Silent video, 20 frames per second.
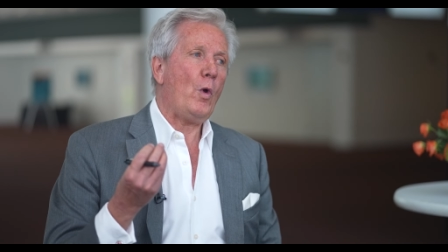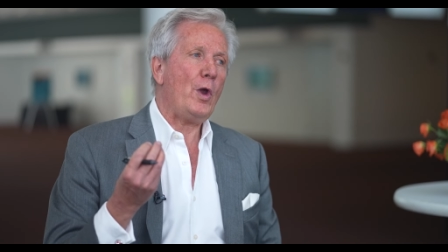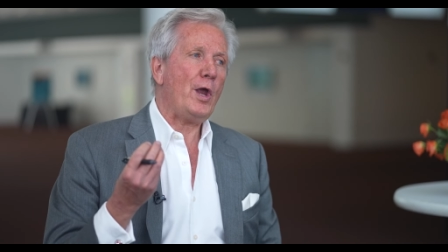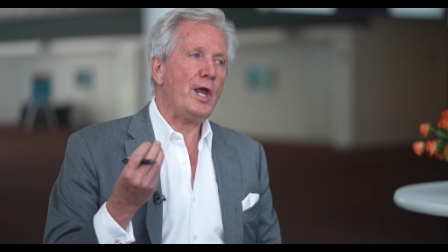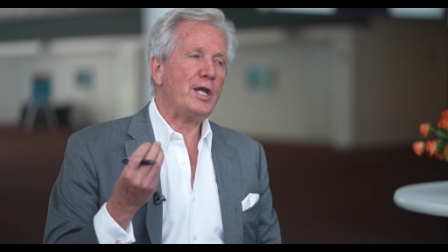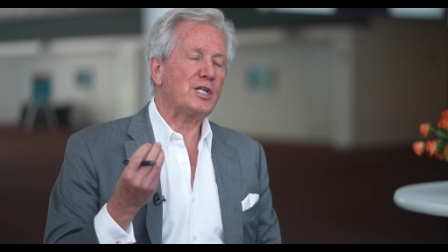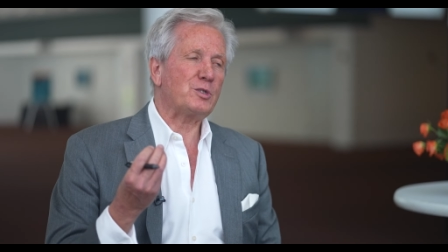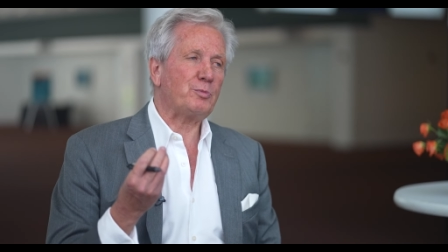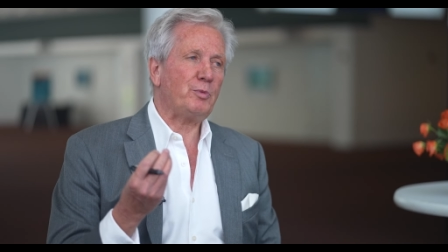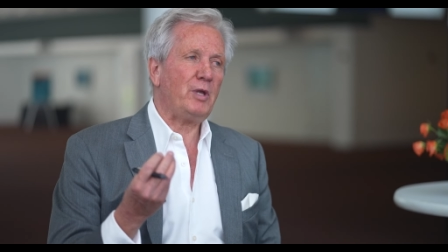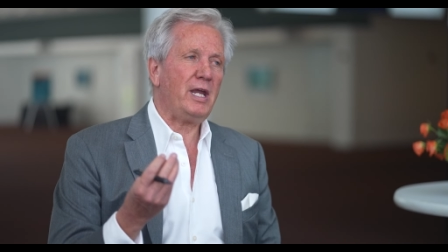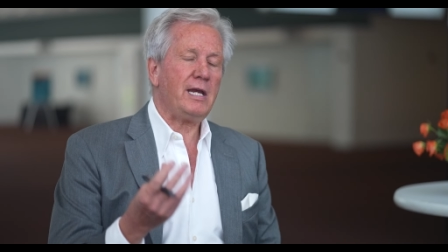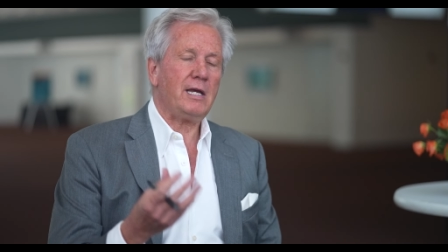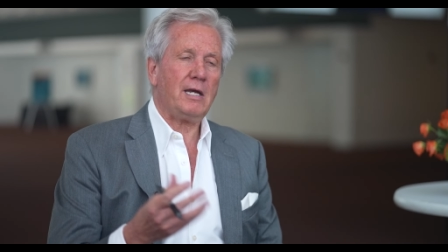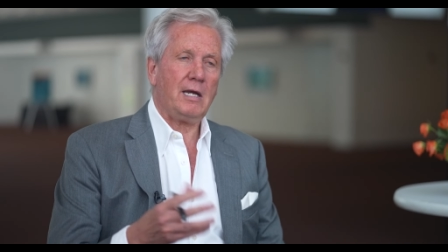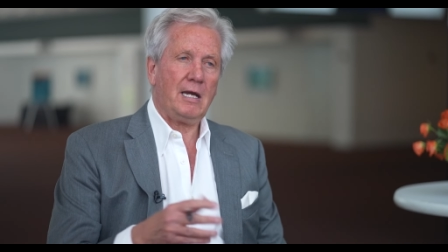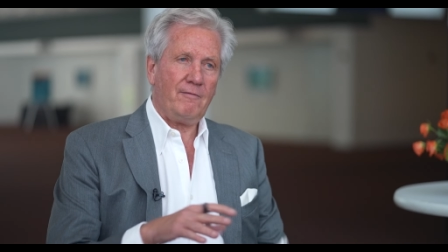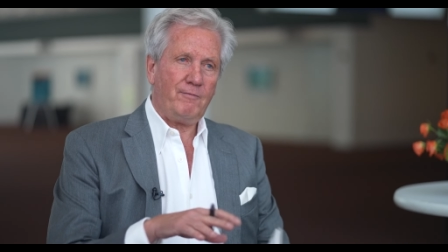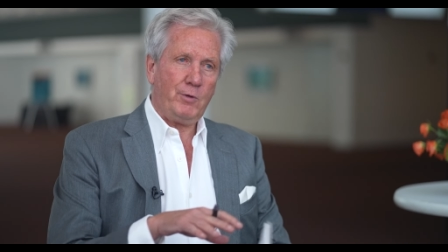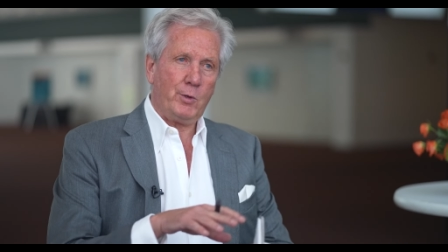Explain,
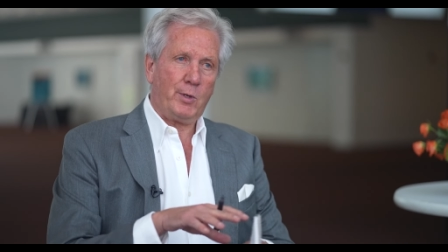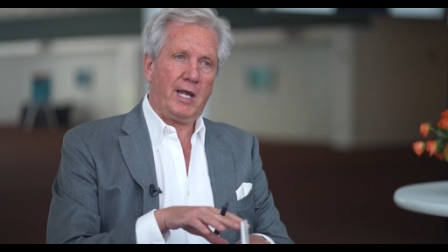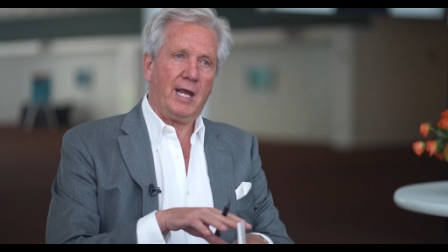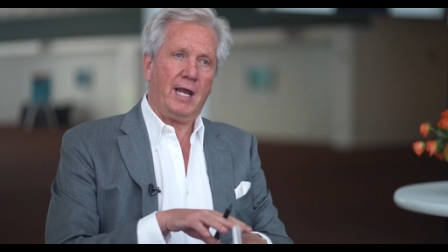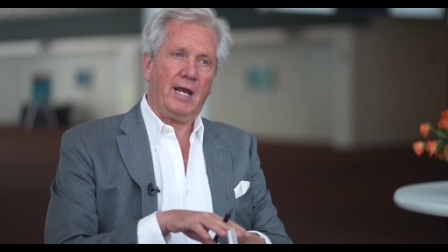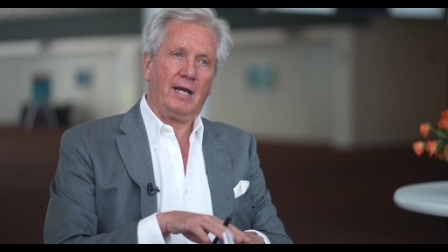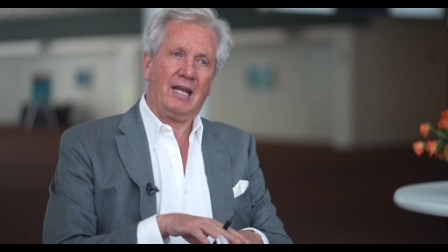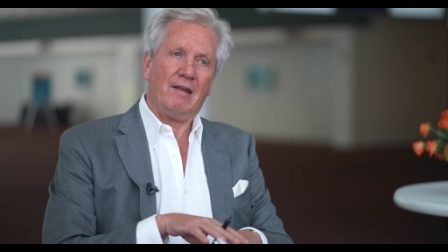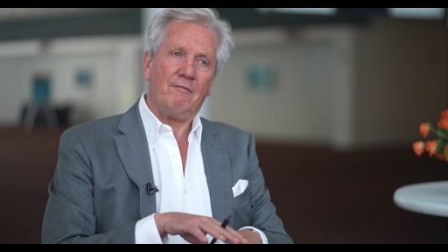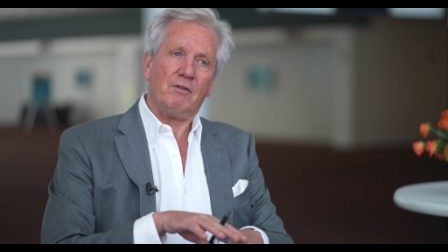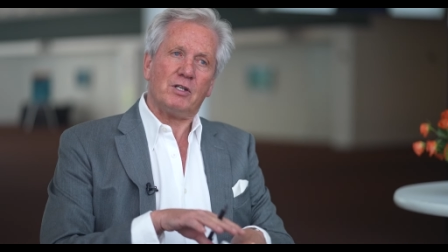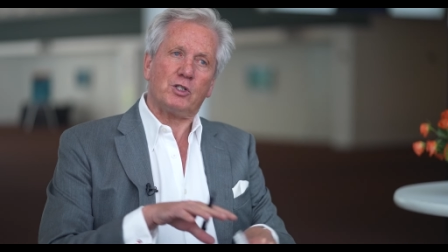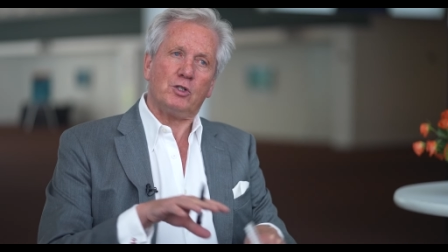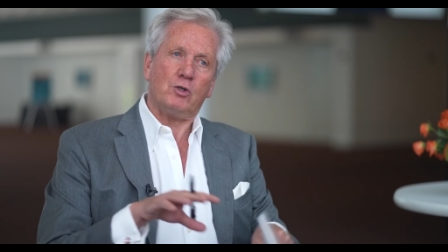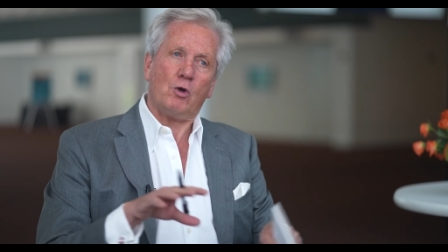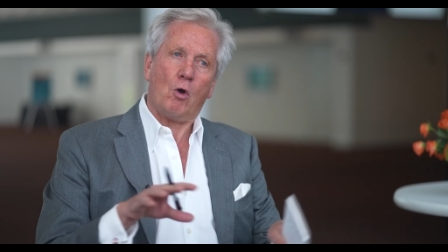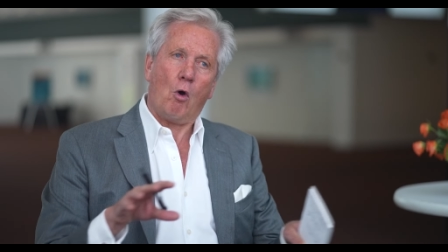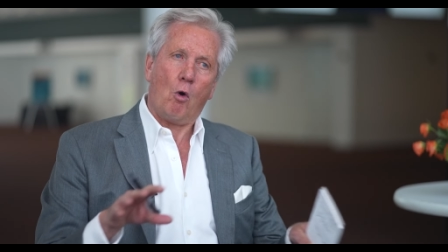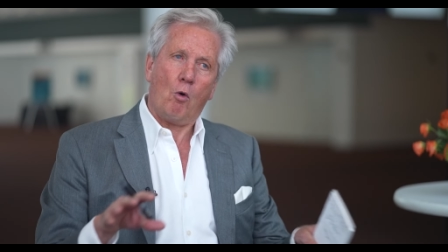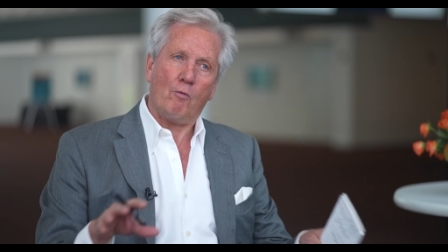if you can, give us
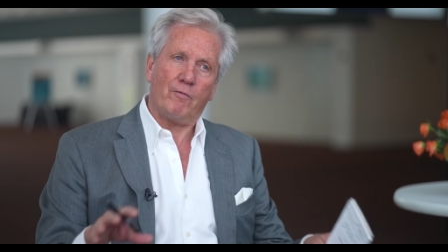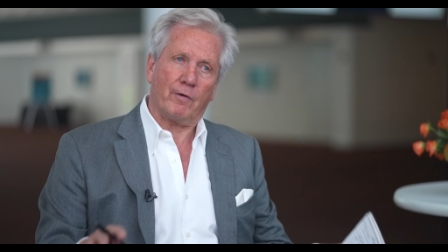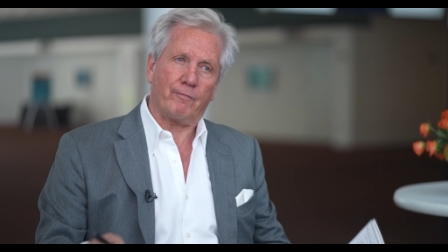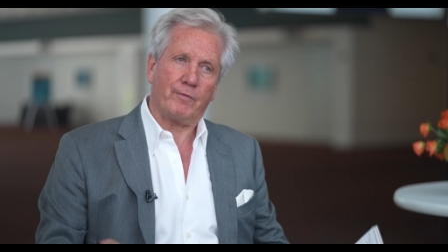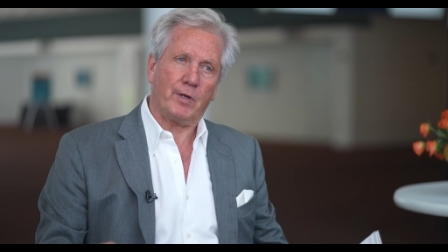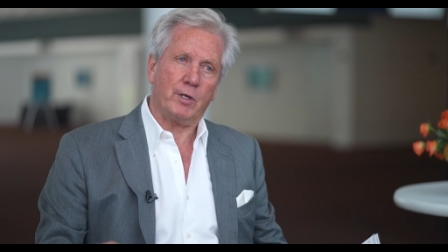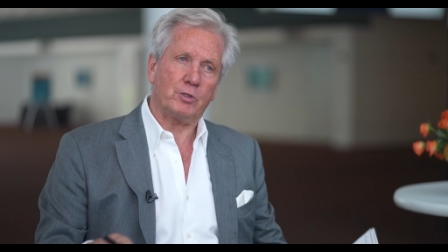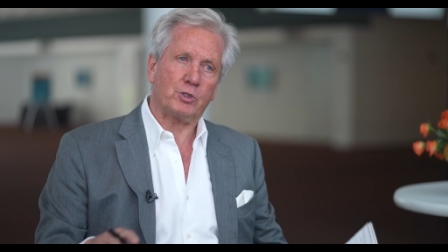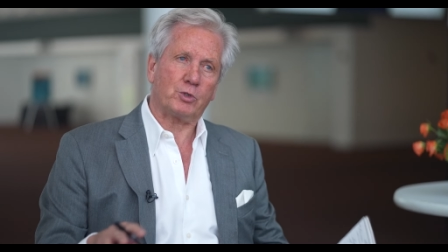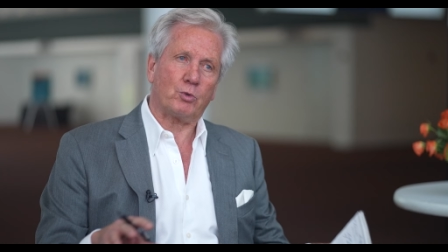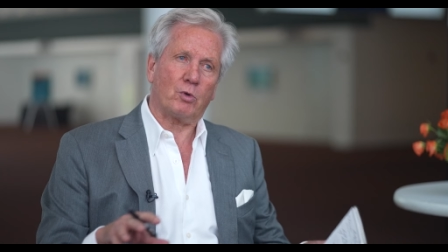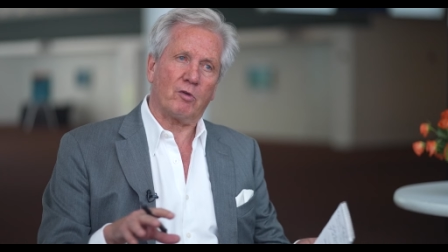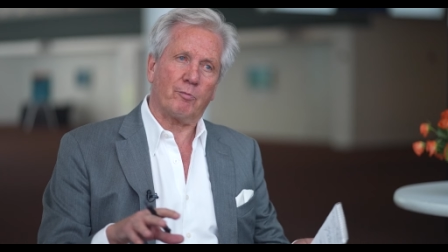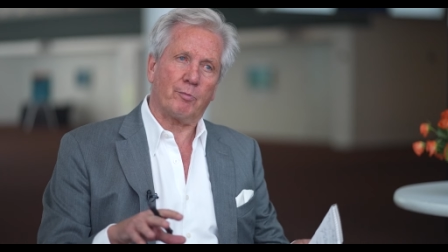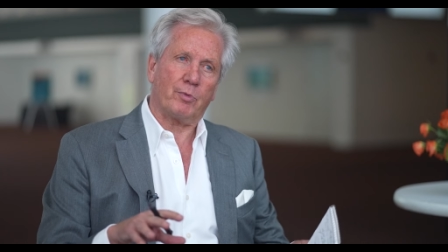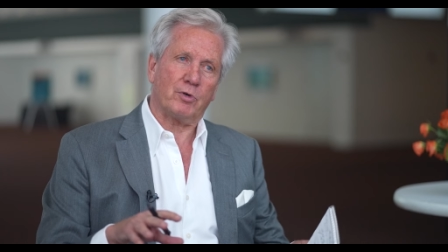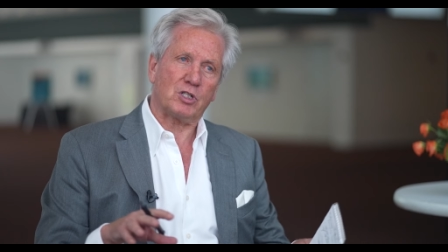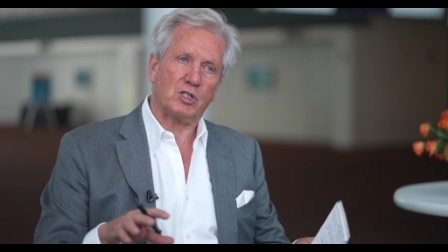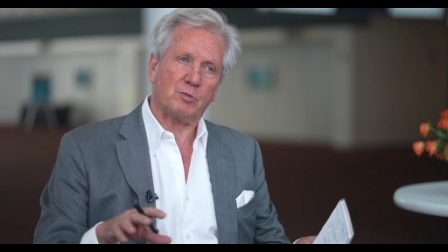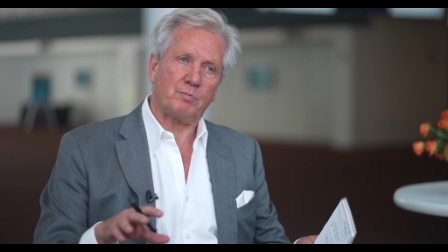an overview sort of
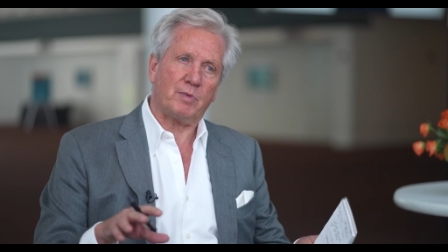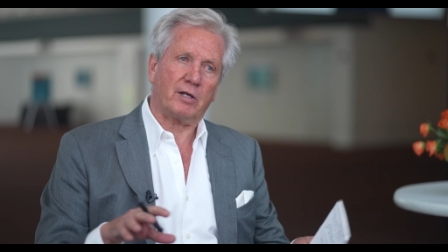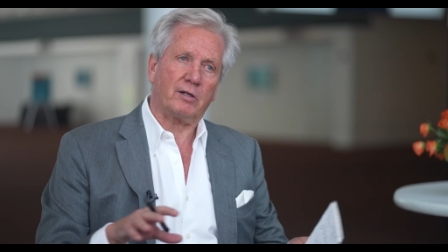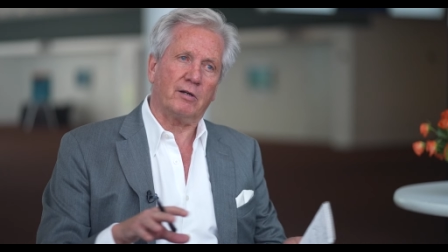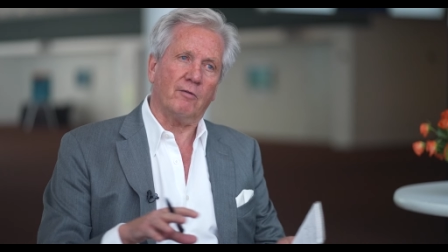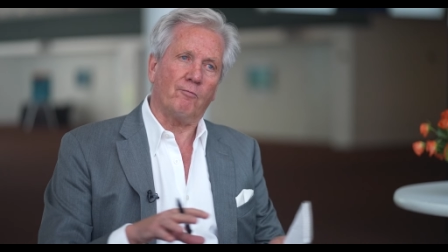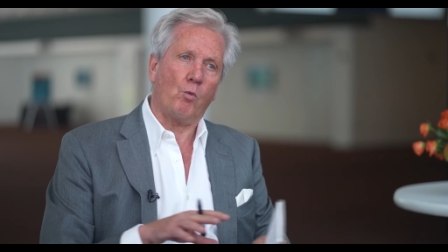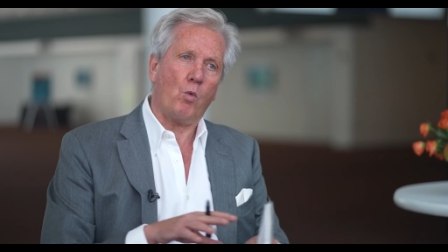perspective.